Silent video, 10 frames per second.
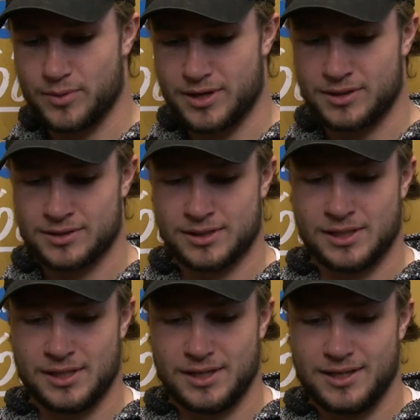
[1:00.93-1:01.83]
it, but
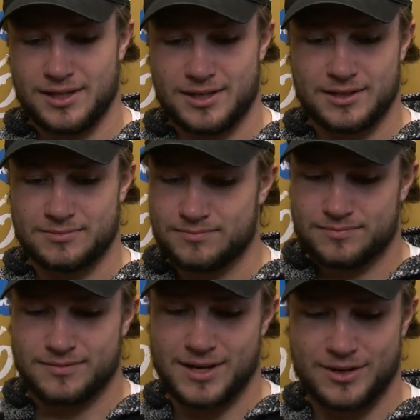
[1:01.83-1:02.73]

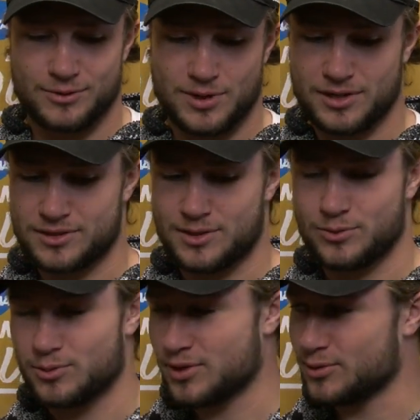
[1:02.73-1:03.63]
a ring or
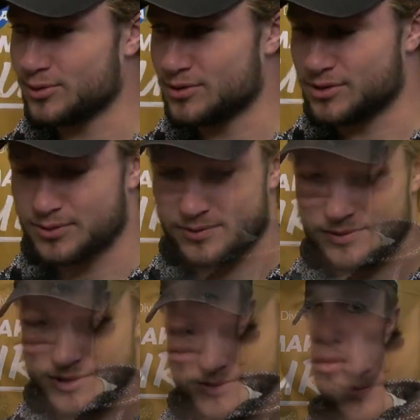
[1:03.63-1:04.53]
something would be cool too.
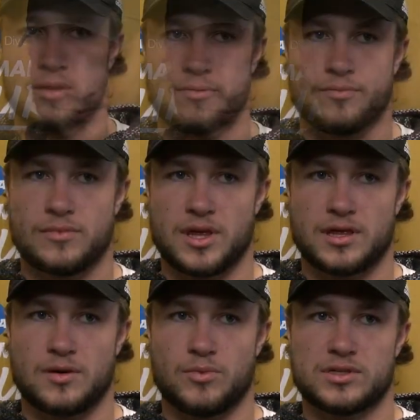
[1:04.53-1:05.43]
So, I
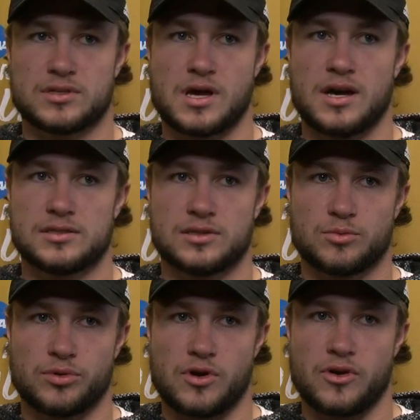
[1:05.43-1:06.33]
think it means a lot to
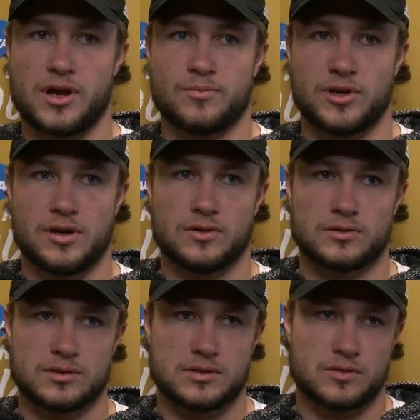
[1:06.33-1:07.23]
the program, you
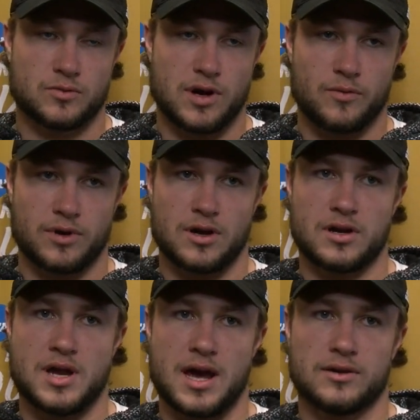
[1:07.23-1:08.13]
know, to where we
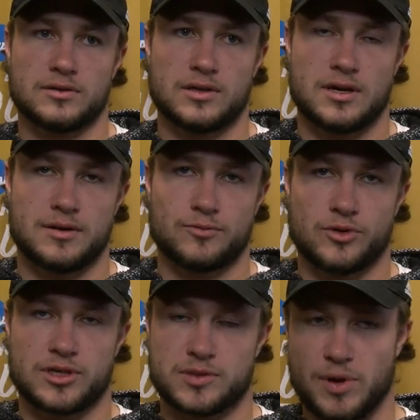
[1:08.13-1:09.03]
are now.
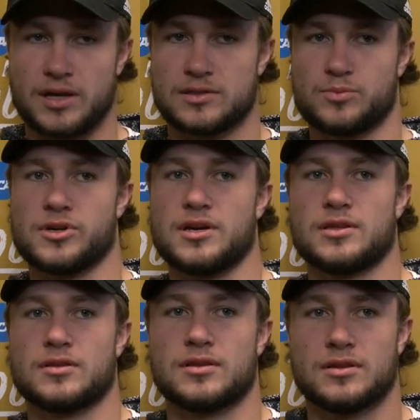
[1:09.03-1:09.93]
We expect to play
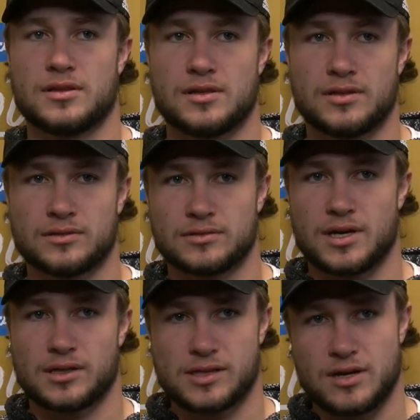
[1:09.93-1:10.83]
in
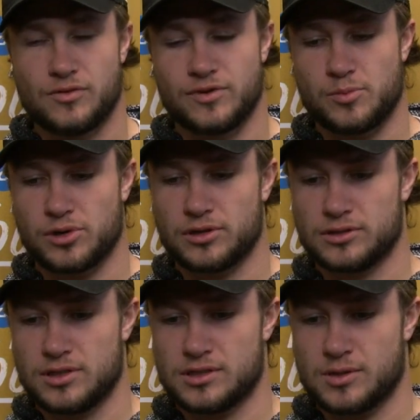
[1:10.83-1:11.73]
like late November,
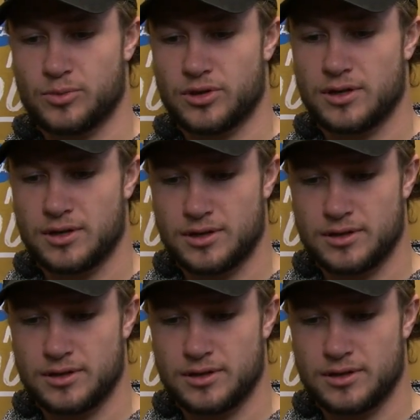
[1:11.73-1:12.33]
early December.